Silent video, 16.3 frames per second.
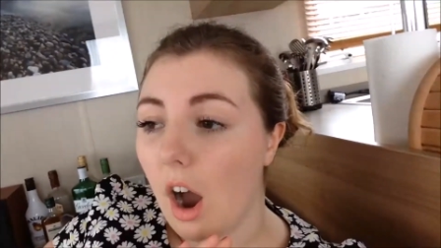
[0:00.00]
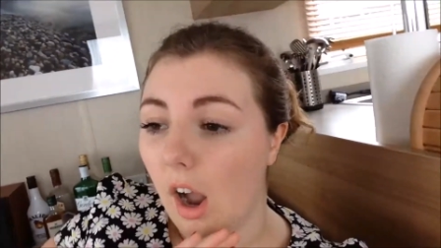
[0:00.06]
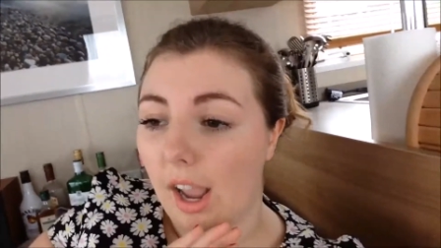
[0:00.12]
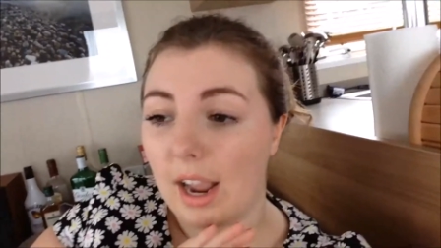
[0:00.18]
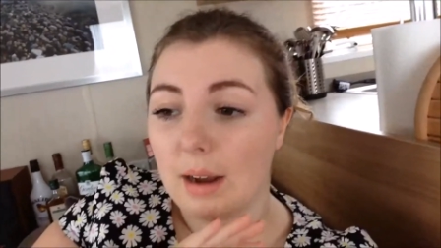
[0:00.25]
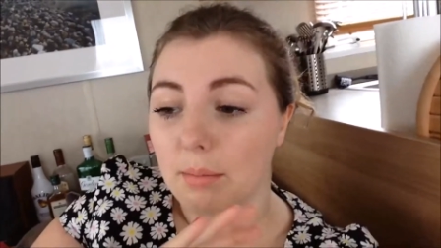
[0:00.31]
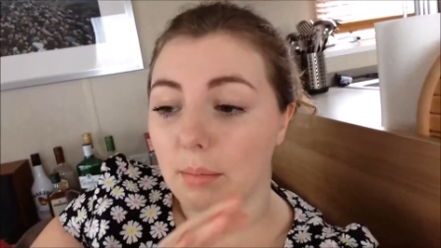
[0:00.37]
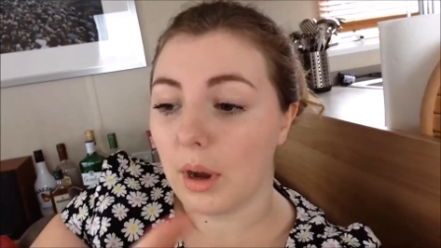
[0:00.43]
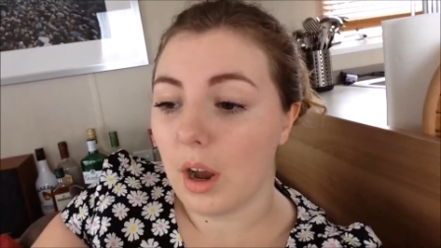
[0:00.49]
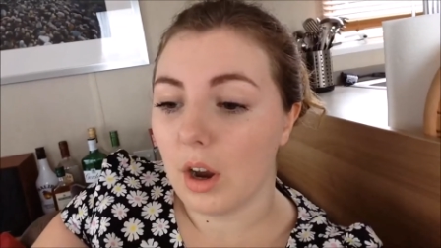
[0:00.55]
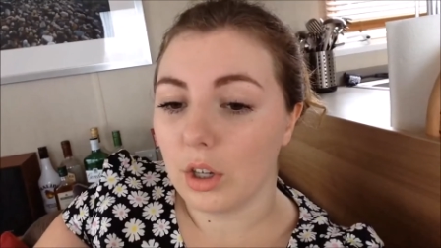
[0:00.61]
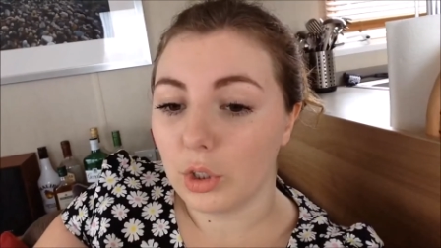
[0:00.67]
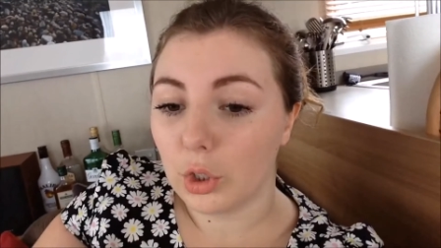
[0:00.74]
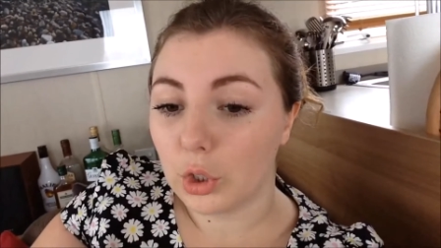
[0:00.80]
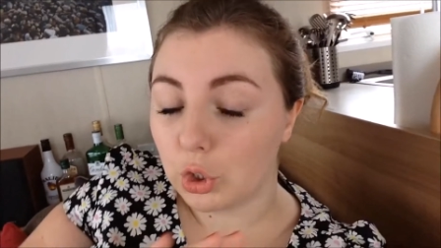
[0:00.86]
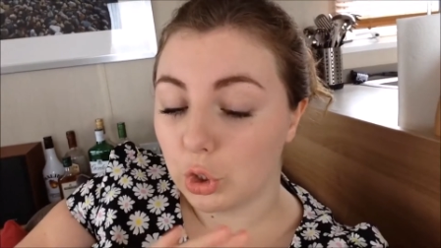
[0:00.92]
I am
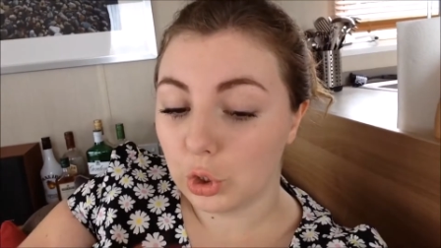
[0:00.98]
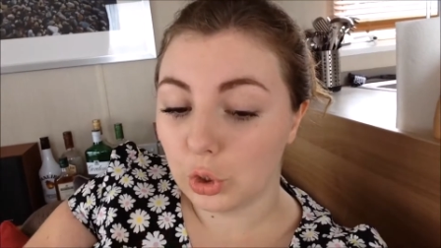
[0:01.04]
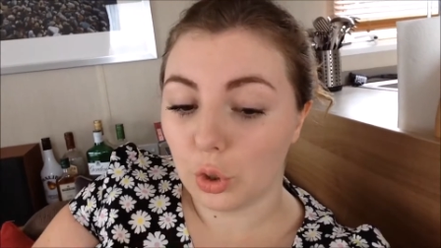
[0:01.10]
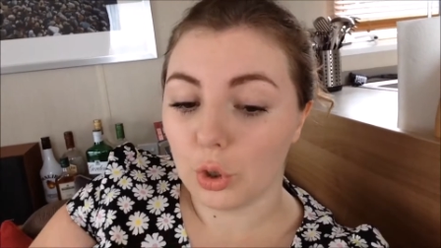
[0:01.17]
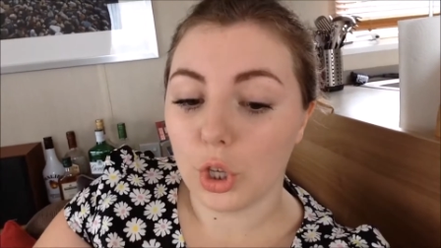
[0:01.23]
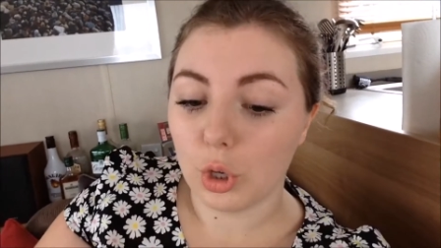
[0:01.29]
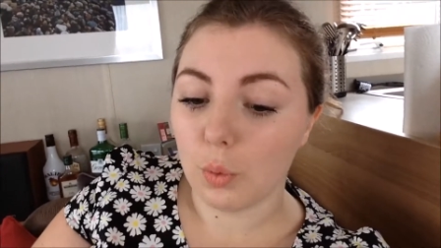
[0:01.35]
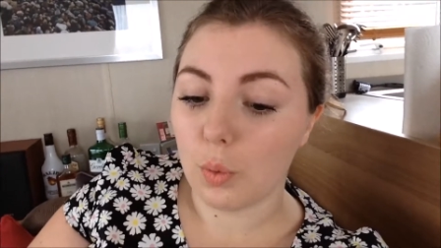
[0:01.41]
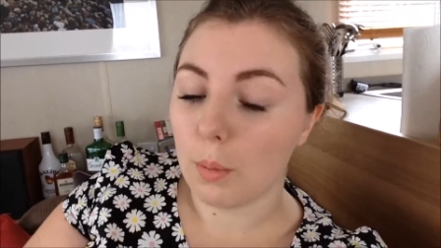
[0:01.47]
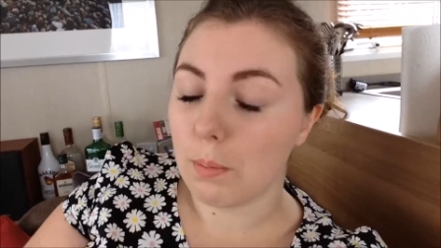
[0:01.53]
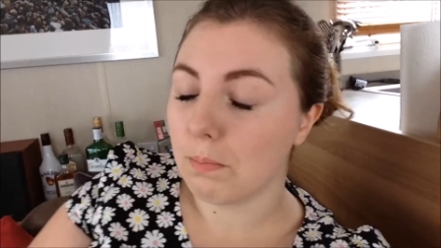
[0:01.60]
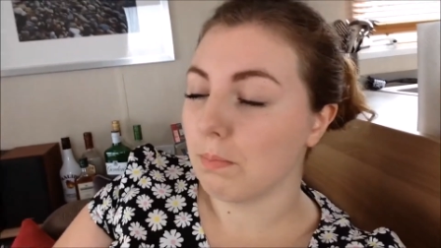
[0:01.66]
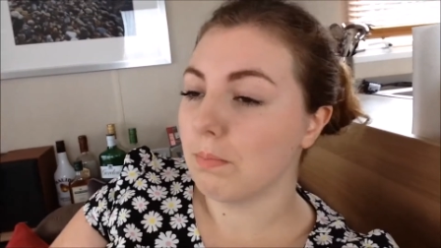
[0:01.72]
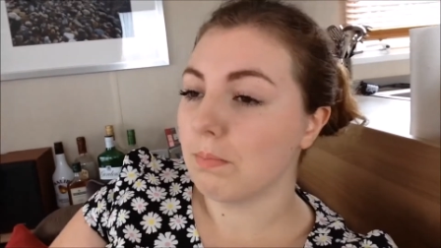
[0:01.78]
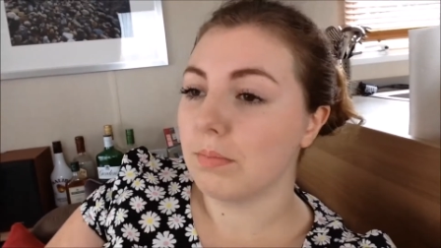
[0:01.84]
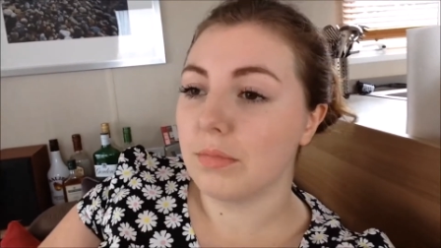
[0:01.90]
sure you would
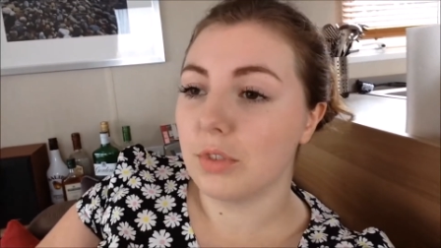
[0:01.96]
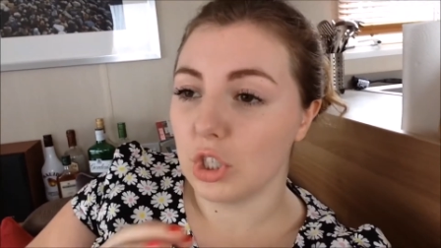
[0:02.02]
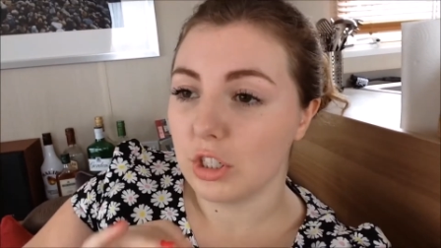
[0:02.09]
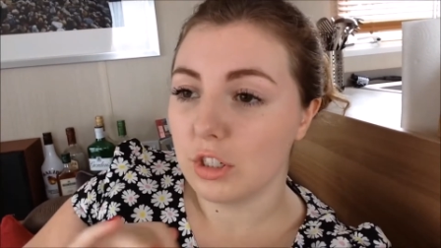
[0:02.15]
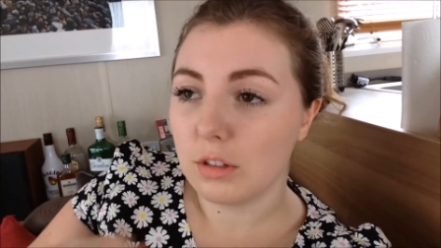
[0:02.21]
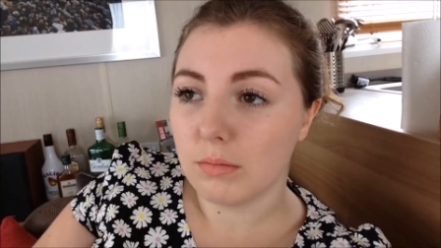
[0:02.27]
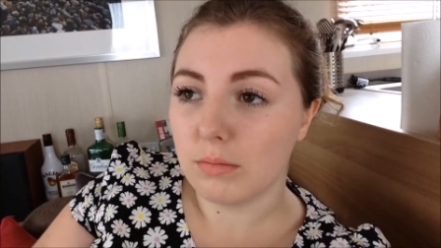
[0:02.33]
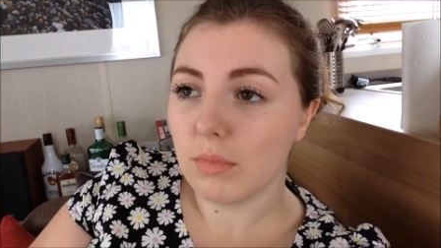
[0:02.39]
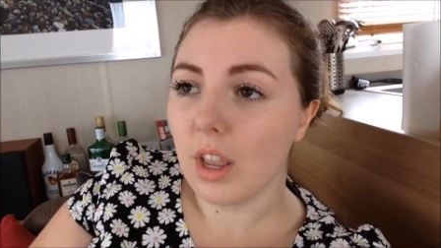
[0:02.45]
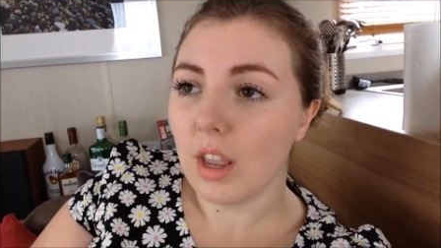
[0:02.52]
just